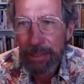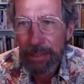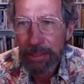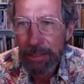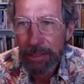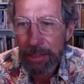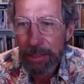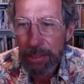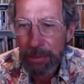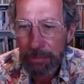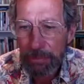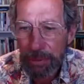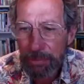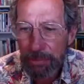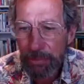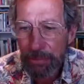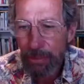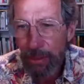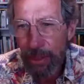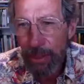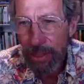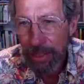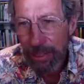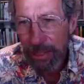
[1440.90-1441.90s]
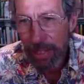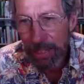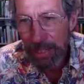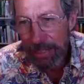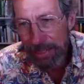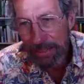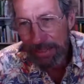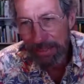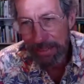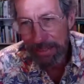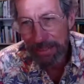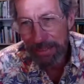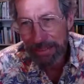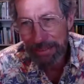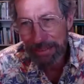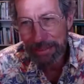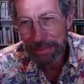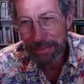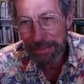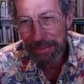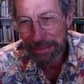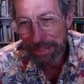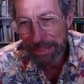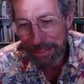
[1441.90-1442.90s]
couldn't be more unlike
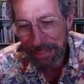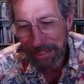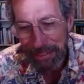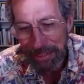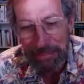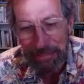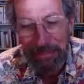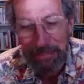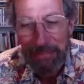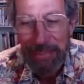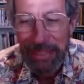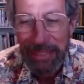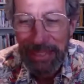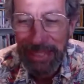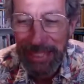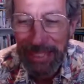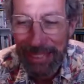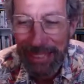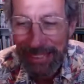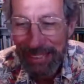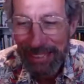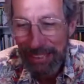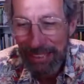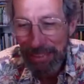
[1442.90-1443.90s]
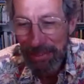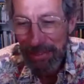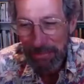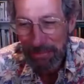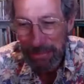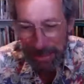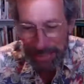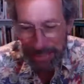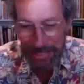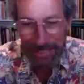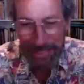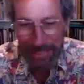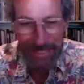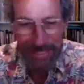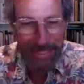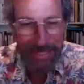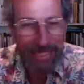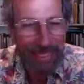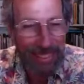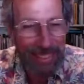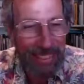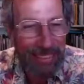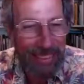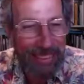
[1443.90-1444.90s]
London, Alexus, but this is
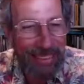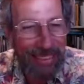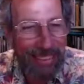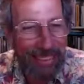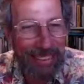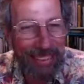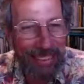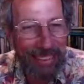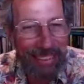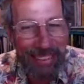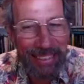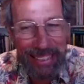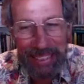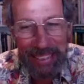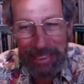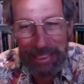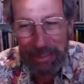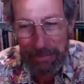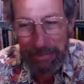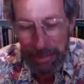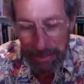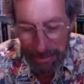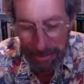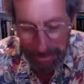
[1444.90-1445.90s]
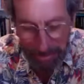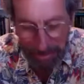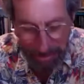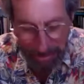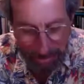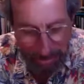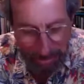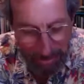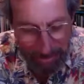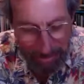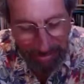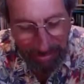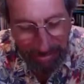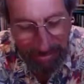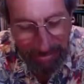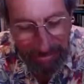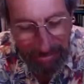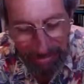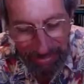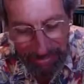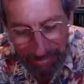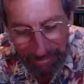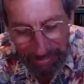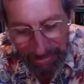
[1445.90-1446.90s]
a desert poem.
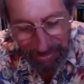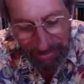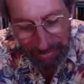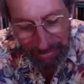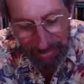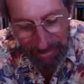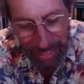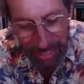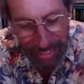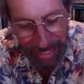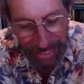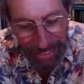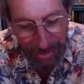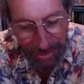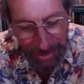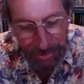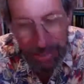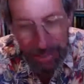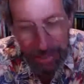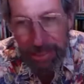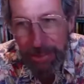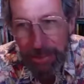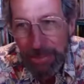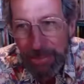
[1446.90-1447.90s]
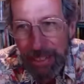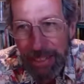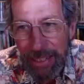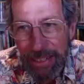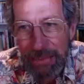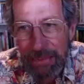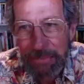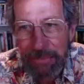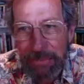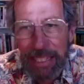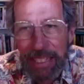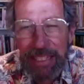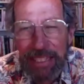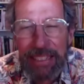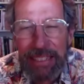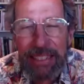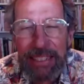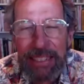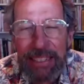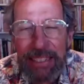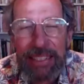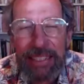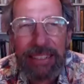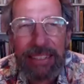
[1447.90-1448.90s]
We so rarely get
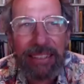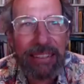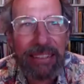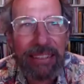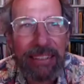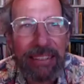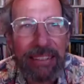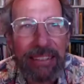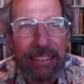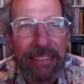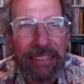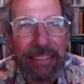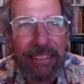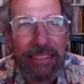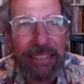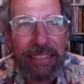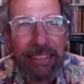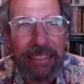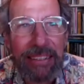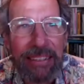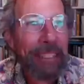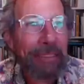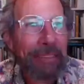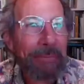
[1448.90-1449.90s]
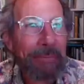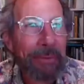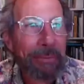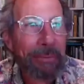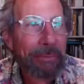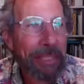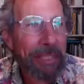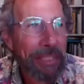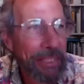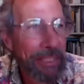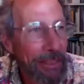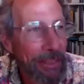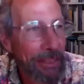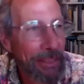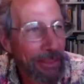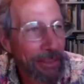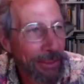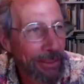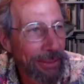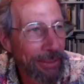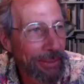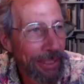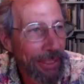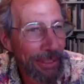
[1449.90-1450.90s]
rain here that when we
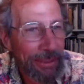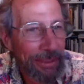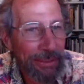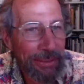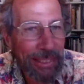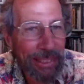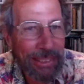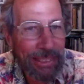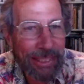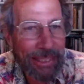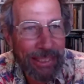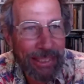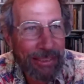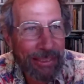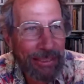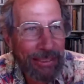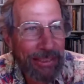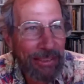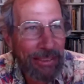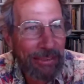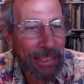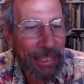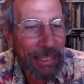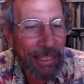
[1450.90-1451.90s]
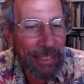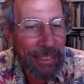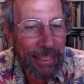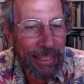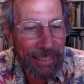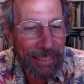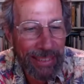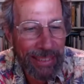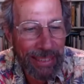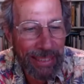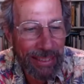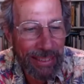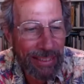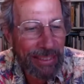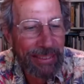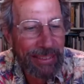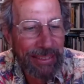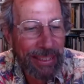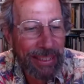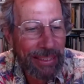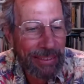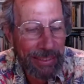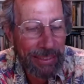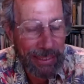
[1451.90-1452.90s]
do, things turn green and suddenly
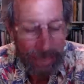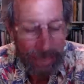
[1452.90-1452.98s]
things